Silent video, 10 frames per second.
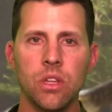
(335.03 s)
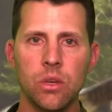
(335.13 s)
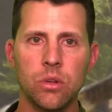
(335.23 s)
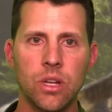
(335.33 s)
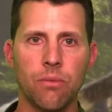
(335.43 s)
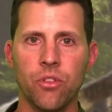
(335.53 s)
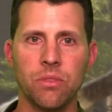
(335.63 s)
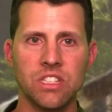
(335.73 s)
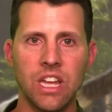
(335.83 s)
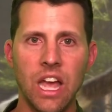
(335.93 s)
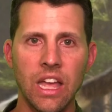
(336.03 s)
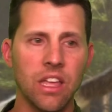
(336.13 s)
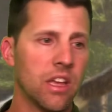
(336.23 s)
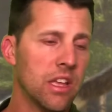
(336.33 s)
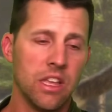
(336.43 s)
It would come from the
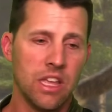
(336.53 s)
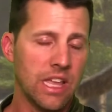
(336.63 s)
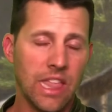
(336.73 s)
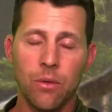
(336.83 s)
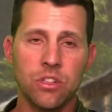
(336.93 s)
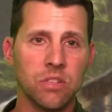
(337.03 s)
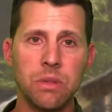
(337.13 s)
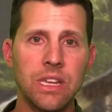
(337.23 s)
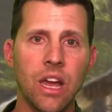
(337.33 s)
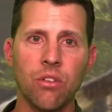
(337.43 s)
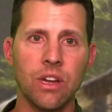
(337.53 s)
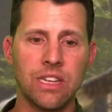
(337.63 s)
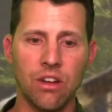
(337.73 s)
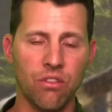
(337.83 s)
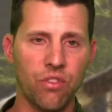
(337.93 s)
sky, and that would just be
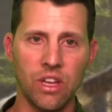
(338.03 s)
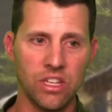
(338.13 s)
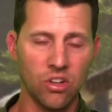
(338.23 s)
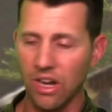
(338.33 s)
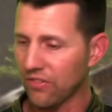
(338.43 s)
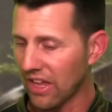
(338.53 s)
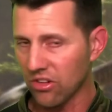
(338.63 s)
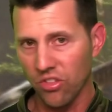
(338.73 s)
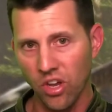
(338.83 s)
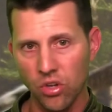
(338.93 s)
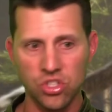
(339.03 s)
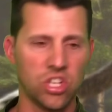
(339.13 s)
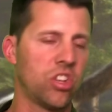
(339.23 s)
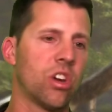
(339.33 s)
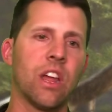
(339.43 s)
downright terrifying. You don't have to enter the
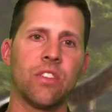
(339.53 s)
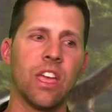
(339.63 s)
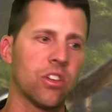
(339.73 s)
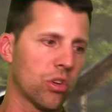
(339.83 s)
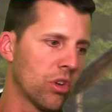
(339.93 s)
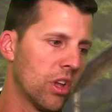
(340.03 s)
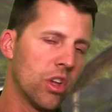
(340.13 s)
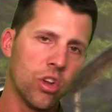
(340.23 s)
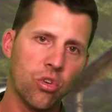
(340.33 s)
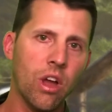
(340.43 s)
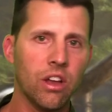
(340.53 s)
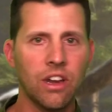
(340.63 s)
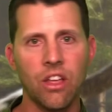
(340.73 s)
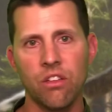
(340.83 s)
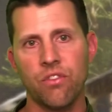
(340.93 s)
ocean, you don't have to enter
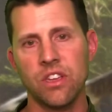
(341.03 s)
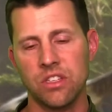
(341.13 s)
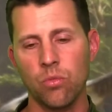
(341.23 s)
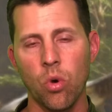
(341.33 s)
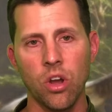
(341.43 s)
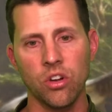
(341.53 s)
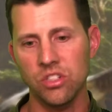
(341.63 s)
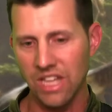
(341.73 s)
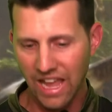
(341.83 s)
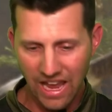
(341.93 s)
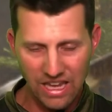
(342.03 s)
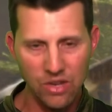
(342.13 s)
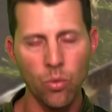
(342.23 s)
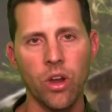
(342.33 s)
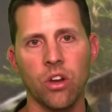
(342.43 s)
crocodile infested waters
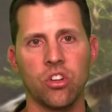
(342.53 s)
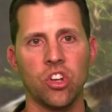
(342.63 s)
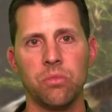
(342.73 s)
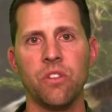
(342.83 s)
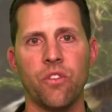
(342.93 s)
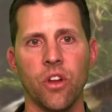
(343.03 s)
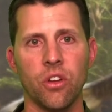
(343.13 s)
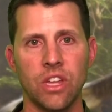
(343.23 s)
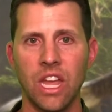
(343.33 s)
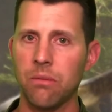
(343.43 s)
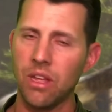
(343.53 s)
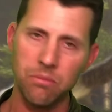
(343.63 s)
anywhere could be fair game.